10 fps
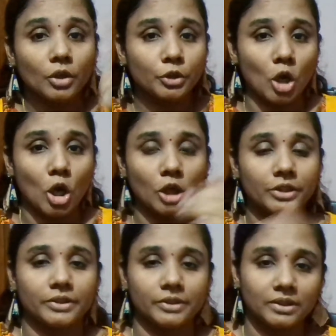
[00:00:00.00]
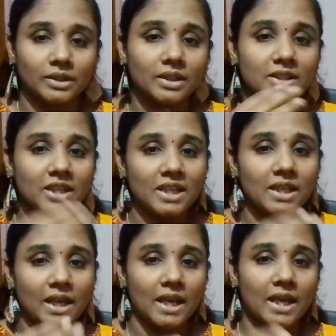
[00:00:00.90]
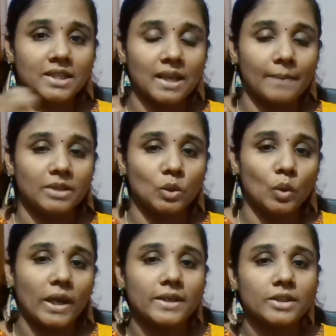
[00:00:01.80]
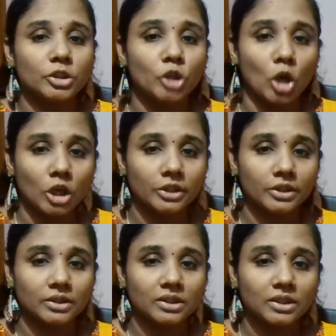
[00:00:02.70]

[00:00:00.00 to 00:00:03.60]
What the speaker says: Dawn. D-A-W-N. Dawn.